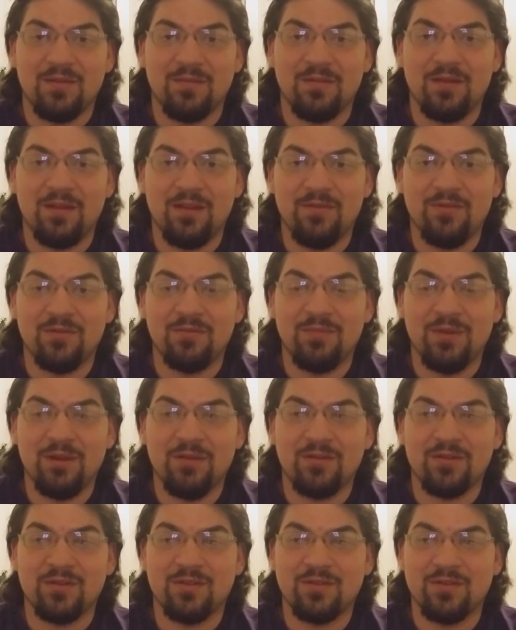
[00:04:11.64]
Even
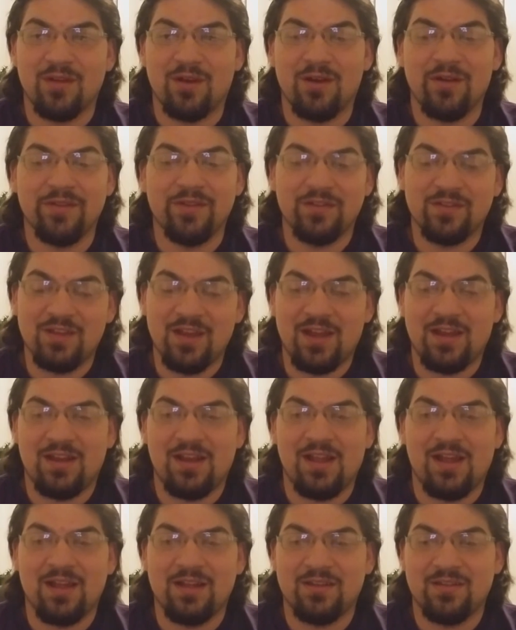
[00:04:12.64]
Beerus on the
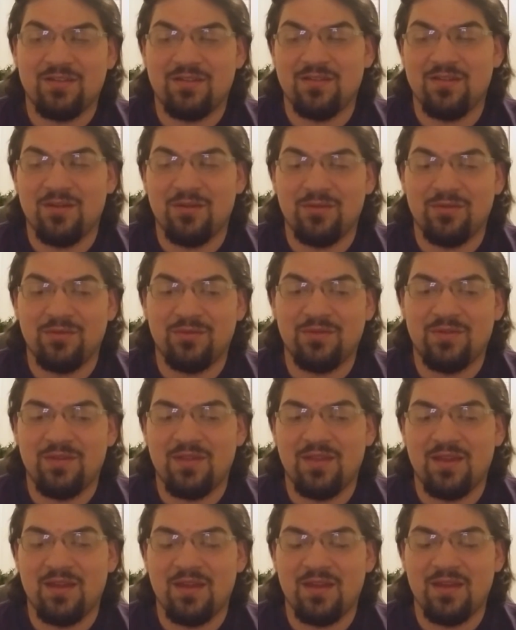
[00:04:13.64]
sidelines knows
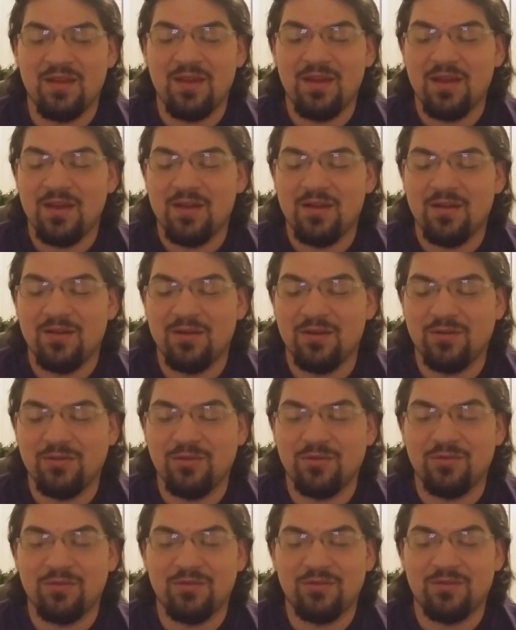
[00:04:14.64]
that
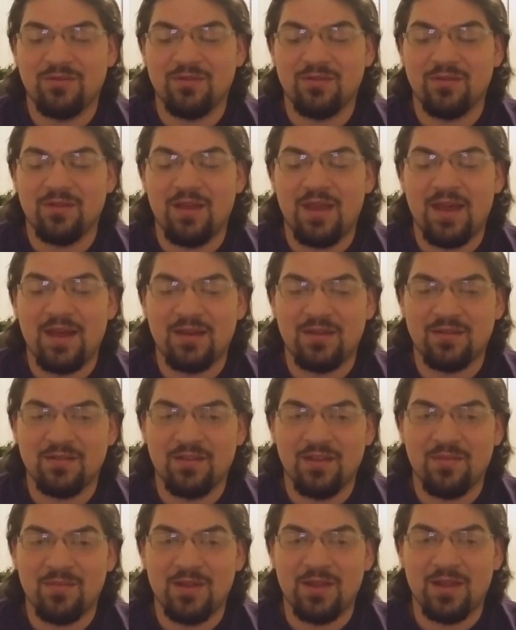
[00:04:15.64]
Goku's at his
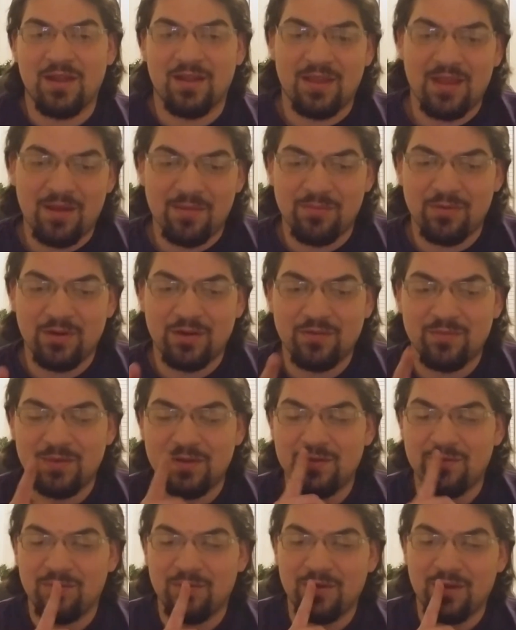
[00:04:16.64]
limit, and that brings
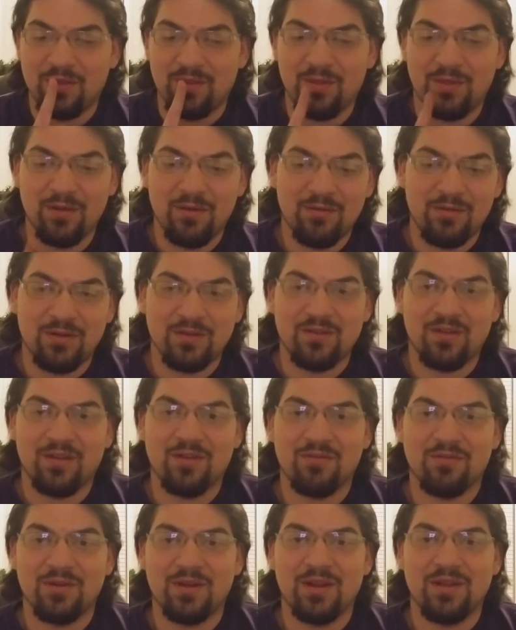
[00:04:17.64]
me to one of the theories I
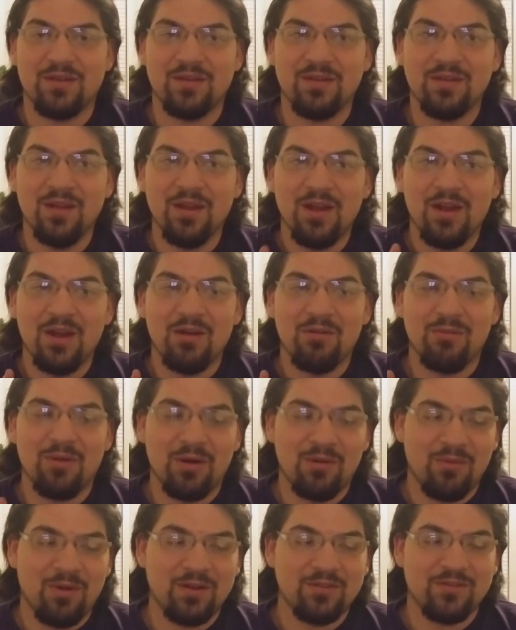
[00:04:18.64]
created
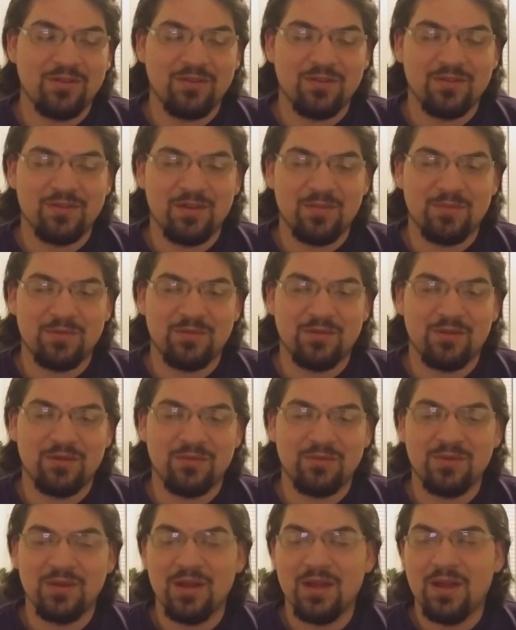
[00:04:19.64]
while watching this
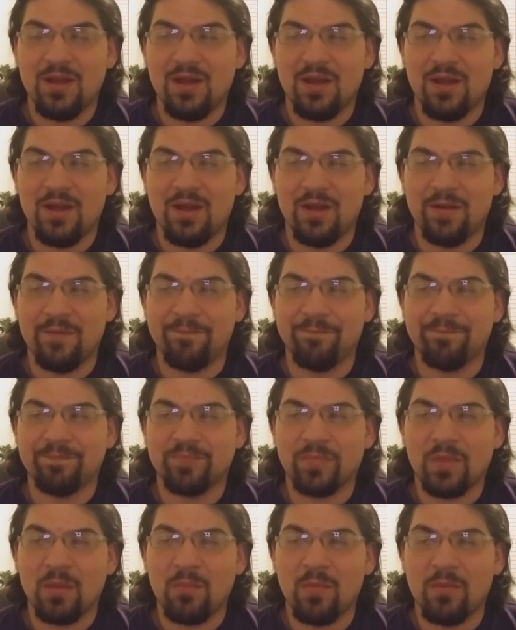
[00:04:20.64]
episode.
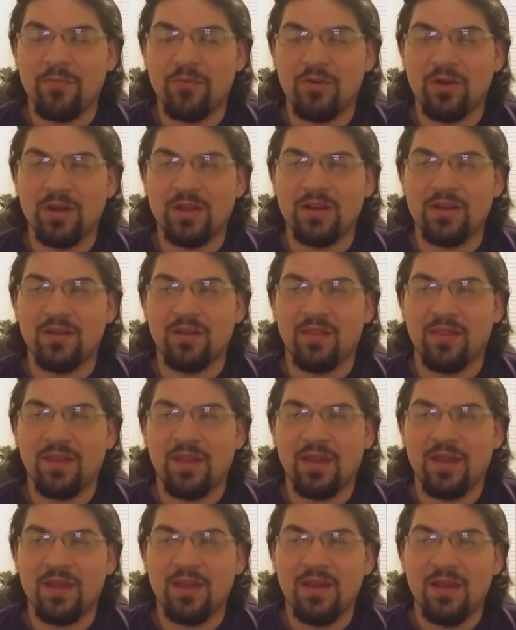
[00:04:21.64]
Before I get into
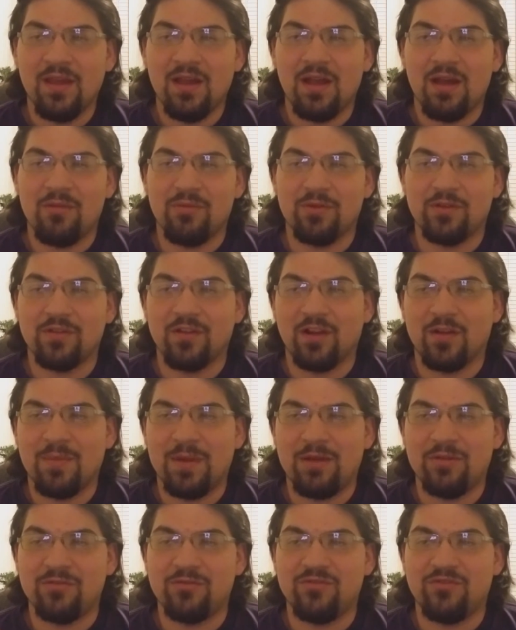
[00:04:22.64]
that, I want to talk
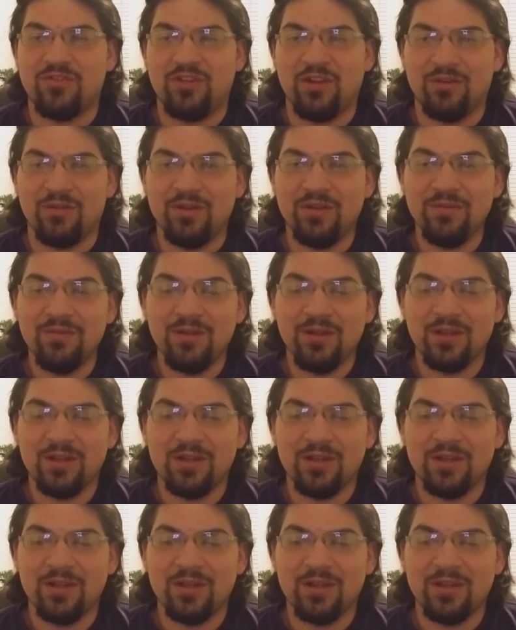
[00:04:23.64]
about Jiren